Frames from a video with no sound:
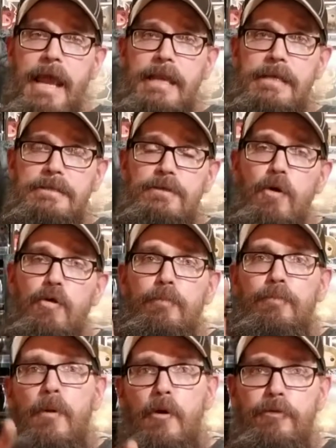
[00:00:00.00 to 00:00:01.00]
and he sold
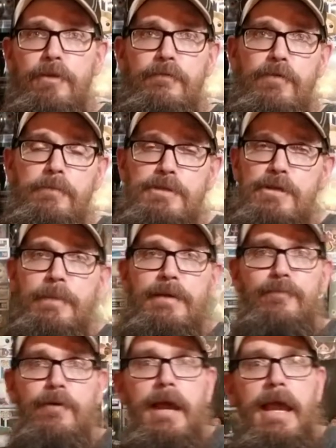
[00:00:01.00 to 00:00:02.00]
both of them to me
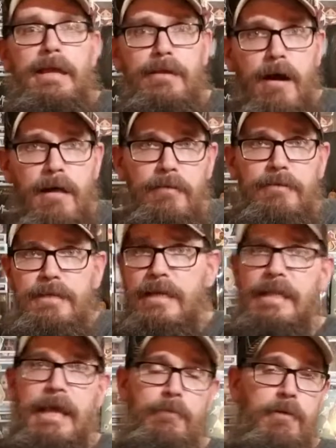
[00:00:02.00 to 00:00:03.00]
for $8,
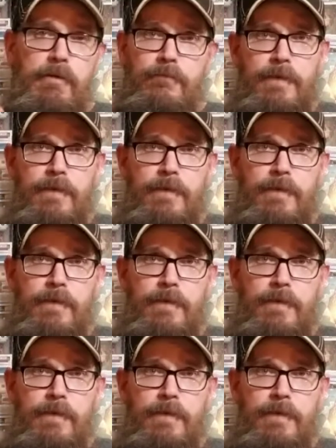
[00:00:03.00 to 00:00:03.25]
and they were in